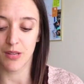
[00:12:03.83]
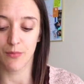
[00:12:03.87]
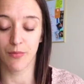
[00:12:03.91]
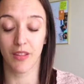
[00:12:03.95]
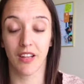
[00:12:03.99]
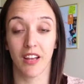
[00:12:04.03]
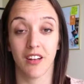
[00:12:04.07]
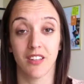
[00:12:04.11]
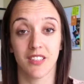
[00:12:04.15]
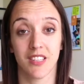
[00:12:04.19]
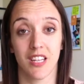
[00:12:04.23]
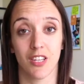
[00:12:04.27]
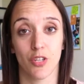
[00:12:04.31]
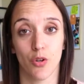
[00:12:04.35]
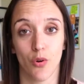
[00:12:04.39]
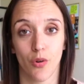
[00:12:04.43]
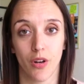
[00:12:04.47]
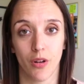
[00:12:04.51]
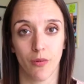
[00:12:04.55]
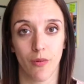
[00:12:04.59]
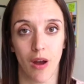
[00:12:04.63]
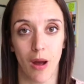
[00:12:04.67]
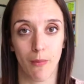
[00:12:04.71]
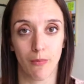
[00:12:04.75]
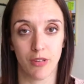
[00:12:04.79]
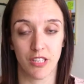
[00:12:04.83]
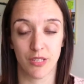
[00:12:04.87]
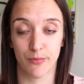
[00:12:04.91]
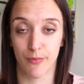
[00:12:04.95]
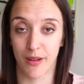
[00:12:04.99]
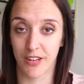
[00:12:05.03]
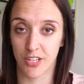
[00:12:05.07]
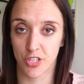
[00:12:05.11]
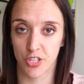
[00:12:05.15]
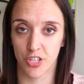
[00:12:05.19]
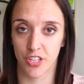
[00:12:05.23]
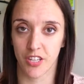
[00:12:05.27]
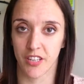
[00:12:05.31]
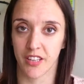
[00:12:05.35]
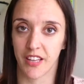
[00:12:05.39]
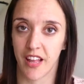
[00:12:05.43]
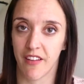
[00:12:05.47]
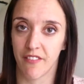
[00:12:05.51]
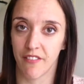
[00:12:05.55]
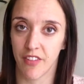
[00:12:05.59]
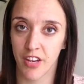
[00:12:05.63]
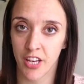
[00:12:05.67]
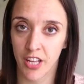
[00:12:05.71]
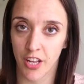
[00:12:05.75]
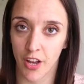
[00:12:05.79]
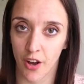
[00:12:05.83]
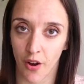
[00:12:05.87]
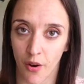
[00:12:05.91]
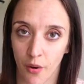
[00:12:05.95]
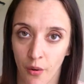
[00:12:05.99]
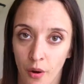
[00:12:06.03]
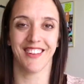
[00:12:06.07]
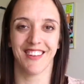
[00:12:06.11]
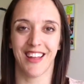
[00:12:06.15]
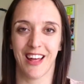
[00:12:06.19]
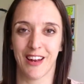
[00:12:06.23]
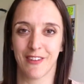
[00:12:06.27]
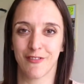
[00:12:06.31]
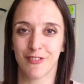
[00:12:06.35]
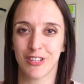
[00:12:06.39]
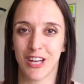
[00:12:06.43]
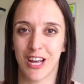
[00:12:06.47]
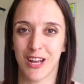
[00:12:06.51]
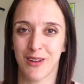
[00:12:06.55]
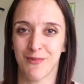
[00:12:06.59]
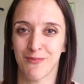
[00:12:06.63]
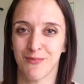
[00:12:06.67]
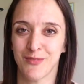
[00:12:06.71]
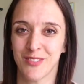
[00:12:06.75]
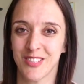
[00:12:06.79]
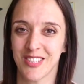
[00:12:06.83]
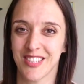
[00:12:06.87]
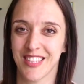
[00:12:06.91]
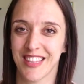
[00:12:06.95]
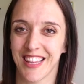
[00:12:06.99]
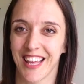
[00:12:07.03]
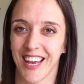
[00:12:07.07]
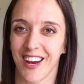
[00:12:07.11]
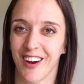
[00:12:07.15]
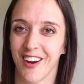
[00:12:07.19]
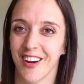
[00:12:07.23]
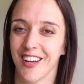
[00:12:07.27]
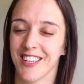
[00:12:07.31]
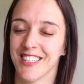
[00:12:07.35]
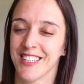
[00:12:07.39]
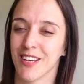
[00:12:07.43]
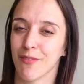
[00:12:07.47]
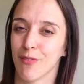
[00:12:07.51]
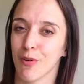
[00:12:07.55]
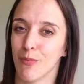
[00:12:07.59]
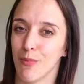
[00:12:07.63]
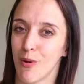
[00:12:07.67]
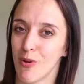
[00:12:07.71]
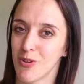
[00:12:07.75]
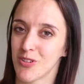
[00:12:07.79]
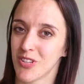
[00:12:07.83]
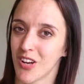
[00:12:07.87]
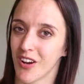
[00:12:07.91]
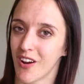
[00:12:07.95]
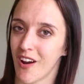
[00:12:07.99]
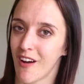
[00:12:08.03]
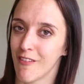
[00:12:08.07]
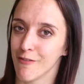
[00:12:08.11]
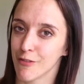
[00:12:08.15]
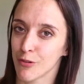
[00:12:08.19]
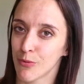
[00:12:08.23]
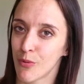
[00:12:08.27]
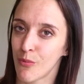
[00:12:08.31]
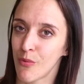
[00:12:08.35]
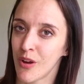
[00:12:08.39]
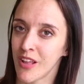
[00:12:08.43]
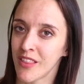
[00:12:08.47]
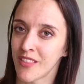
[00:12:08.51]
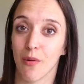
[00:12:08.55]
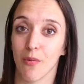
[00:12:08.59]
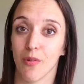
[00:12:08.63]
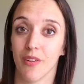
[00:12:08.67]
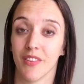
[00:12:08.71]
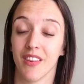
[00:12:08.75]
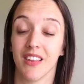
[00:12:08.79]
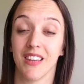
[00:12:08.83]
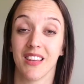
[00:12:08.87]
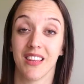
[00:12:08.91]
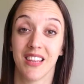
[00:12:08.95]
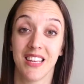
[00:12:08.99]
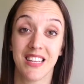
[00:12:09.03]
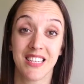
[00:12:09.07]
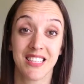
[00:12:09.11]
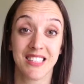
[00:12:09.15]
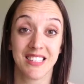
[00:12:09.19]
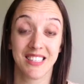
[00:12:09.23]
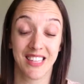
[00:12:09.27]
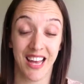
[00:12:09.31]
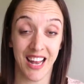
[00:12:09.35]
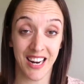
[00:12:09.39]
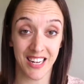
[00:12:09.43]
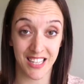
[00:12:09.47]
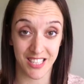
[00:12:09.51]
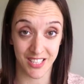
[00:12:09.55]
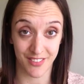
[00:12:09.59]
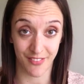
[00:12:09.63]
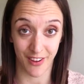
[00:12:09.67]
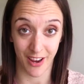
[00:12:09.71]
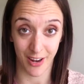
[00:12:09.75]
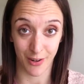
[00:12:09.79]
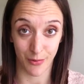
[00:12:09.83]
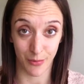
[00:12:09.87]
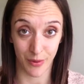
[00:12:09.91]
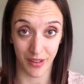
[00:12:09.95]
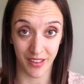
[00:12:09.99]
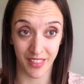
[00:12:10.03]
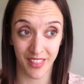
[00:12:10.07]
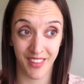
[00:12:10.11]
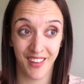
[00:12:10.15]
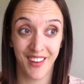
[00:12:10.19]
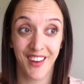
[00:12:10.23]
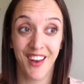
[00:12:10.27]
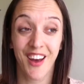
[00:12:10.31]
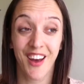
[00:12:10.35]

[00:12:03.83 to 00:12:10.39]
Something else that Tony Robbins mentioned in that video, a lot of times the areas that we're most uncomfortable with or we're the least satisfied with